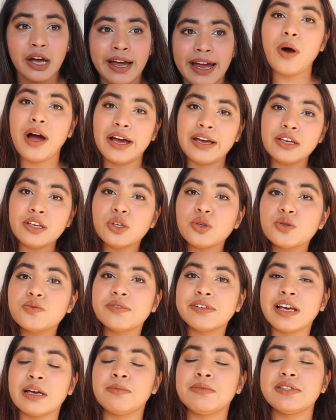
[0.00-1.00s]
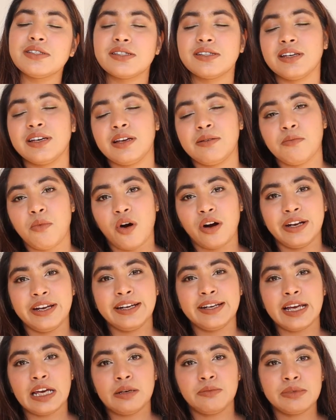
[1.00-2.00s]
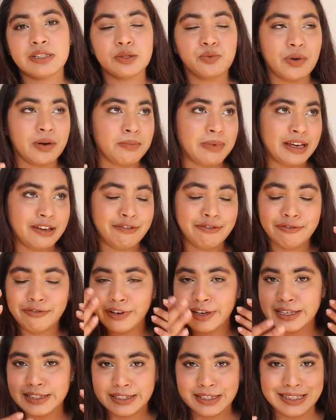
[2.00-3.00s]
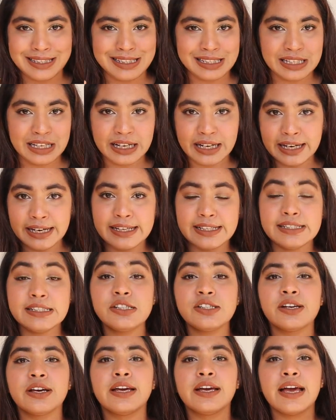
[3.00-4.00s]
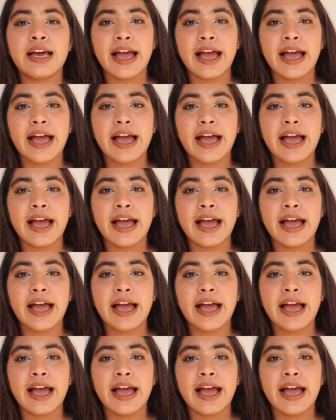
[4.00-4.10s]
How I use vitamin C in morning time is when my face is cleansed